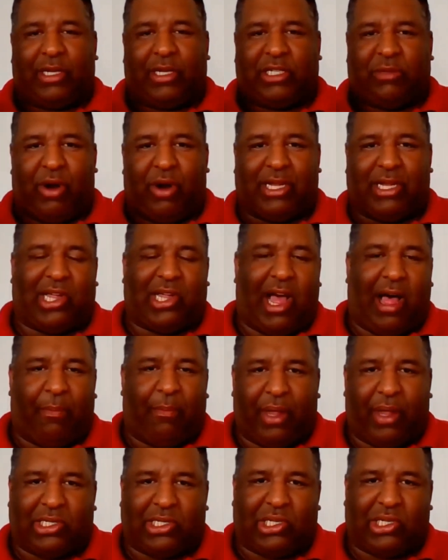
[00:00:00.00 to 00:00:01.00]
express
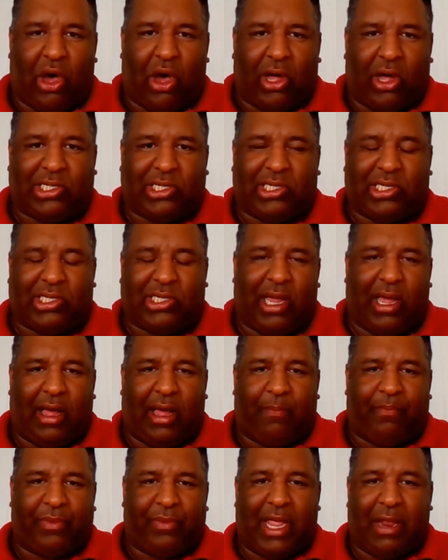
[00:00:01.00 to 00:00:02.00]
complex thoughts
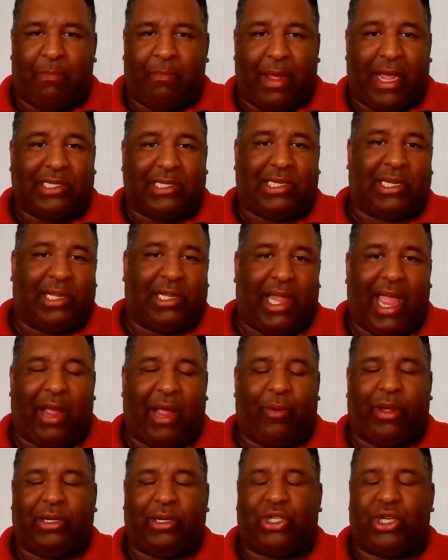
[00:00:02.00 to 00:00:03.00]
in basic
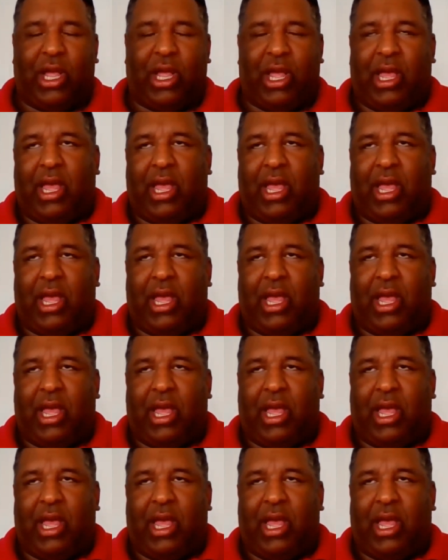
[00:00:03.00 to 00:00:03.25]
language.